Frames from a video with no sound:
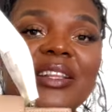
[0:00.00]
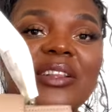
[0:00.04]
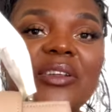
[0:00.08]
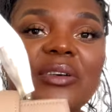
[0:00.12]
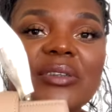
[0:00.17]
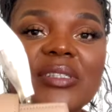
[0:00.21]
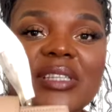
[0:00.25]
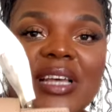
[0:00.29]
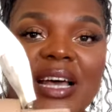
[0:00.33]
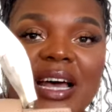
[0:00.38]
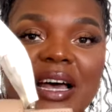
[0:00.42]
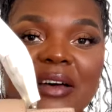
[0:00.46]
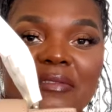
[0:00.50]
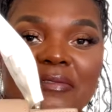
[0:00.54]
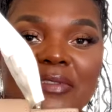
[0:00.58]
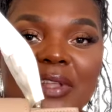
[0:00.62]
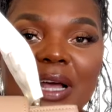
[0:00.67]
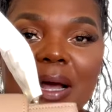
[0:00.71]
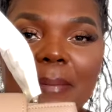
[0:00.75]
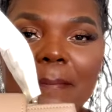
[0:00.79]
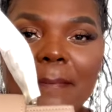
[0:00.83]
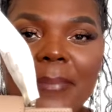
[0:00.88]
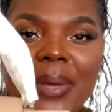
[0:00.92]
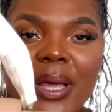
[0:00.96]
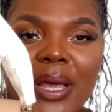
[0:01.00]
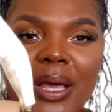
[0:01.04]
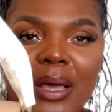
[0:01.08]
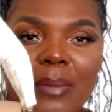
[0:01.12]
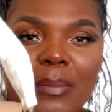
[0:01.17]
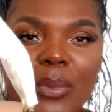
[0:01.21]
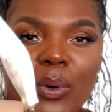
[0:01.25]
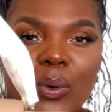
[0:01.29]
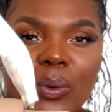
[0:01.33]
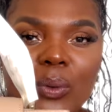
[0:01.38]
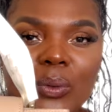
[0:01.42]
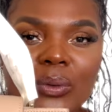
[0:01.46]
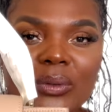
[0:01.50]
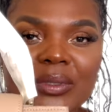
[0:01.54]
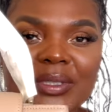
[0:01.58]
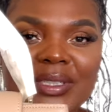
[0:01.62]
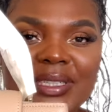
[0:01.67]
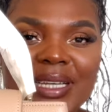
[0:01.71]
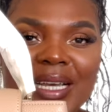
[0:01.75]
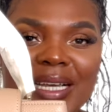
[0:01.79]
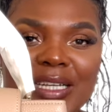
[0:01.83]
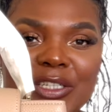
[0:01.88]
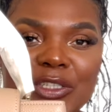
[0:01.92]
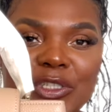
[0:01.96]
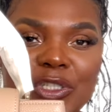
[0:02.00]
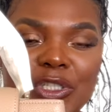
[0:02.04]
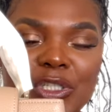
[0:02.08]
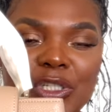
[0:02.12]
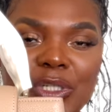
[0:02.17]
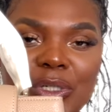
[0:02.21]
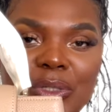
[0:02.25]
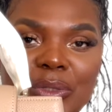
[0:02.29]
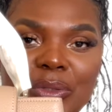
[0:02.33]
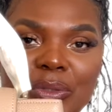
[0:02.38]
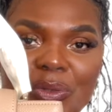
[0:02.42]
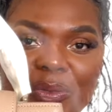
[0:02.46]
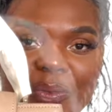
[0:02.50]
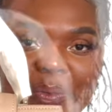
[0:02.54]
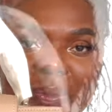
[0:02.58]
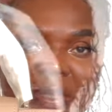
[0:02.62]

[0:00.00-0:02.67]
does have that pebble texture to